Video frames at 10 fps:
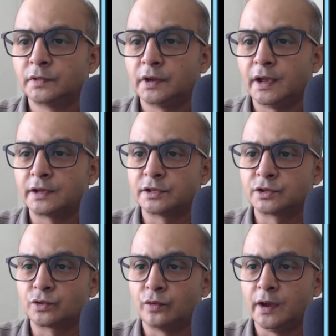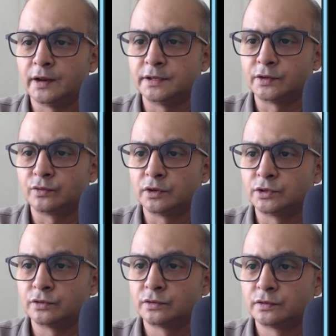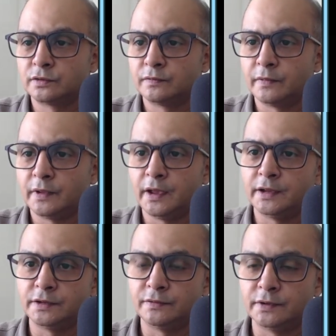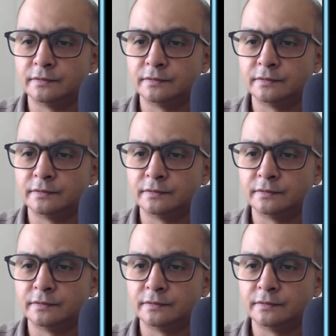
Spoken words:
x square is equal to 81.